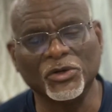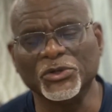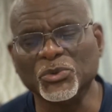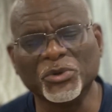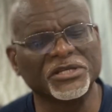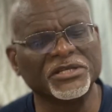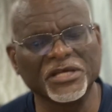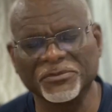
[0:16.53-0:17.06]
You
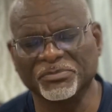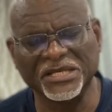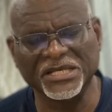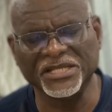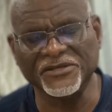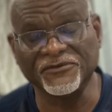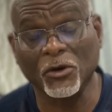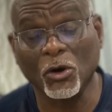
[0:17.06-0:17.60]
would not
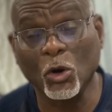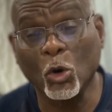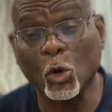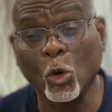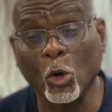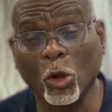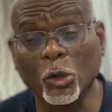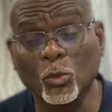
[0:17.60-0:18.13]
believe,
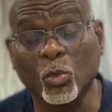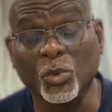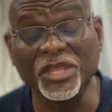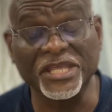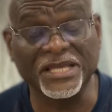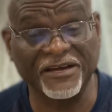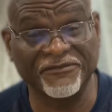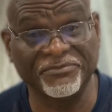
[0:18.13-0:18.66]
all
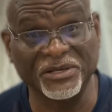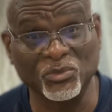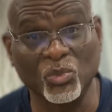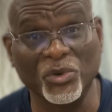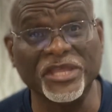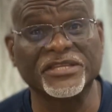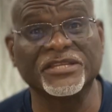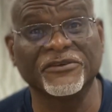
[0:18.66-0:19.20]
week I've been
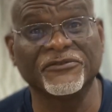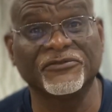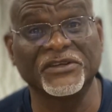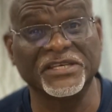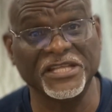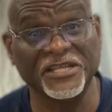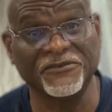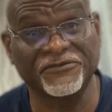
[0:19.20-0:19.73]
waiting for
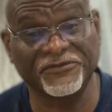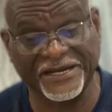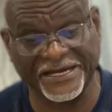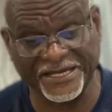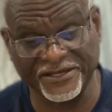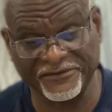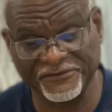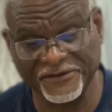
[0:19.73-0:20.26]
day
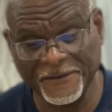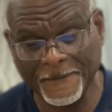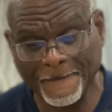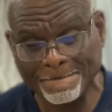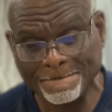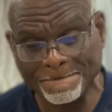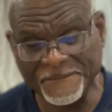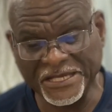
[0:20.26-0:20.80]
five
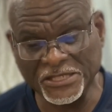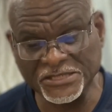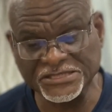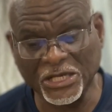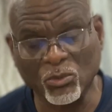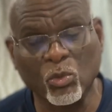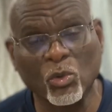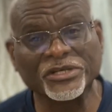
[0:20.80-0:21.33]
because
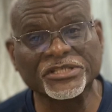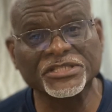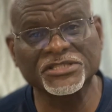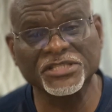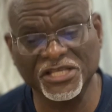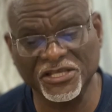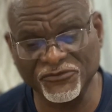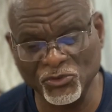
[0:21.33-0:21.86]
I wanted
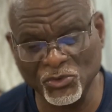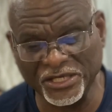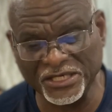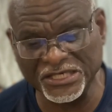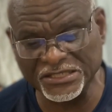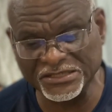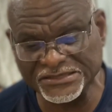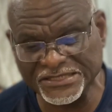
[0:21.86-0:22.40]
to give you a
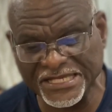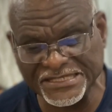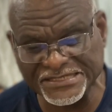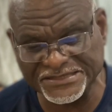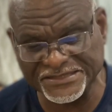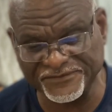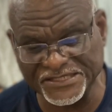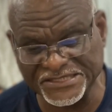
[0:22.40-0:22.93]
little
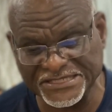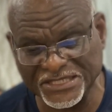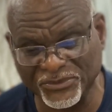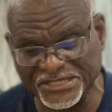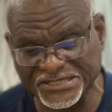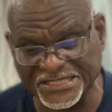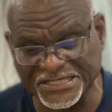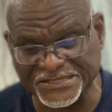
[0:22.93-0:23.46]
taste of this. Hear what
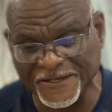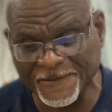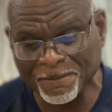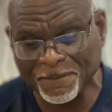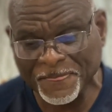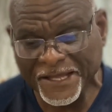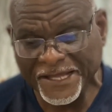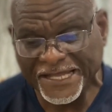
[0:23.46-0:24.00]
it says.
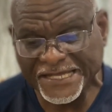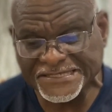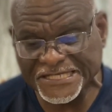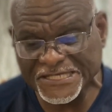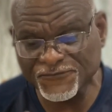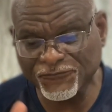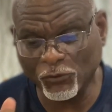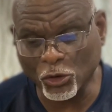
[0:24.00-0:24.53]
It
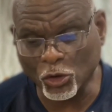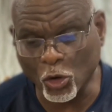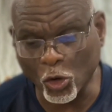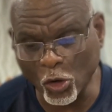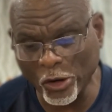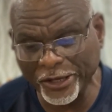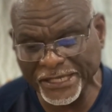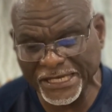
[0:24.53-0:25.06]
says, for
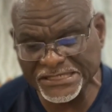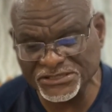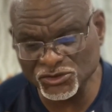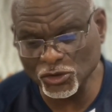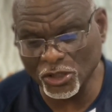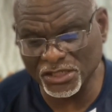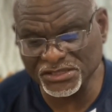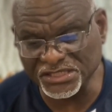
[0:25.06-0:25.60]
God has
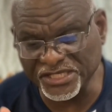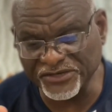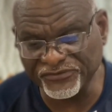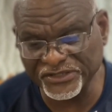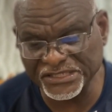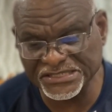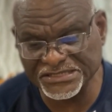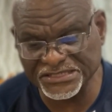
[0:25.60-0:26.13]
not
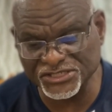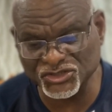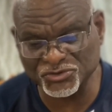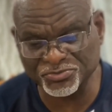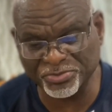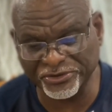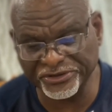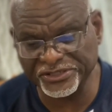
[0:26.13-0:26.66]
given us a
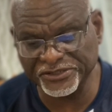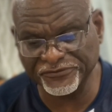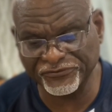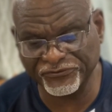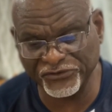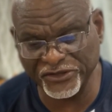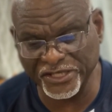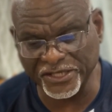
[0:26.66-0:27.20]
spirit of
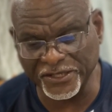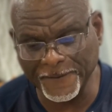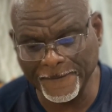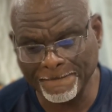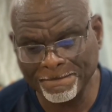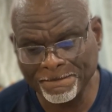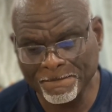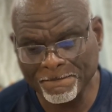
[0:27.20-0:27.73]
fear,
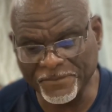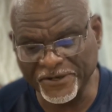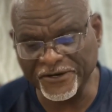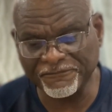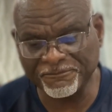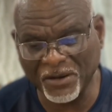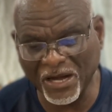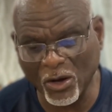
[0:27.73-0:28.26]
but
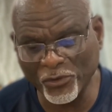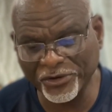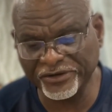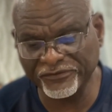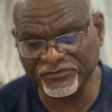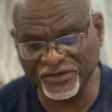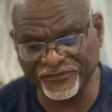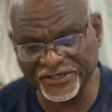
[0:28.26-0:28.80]
of power and
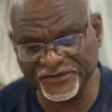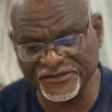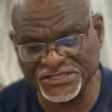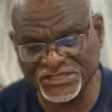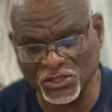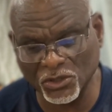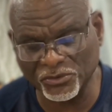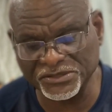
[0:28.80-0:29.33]
of love and of a
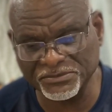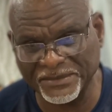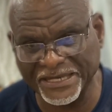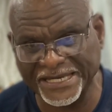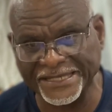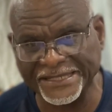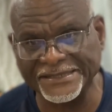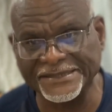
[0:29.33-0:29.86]
sound
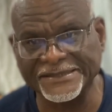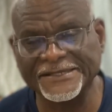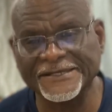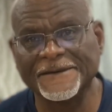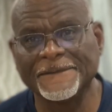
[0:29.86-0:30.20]
mind.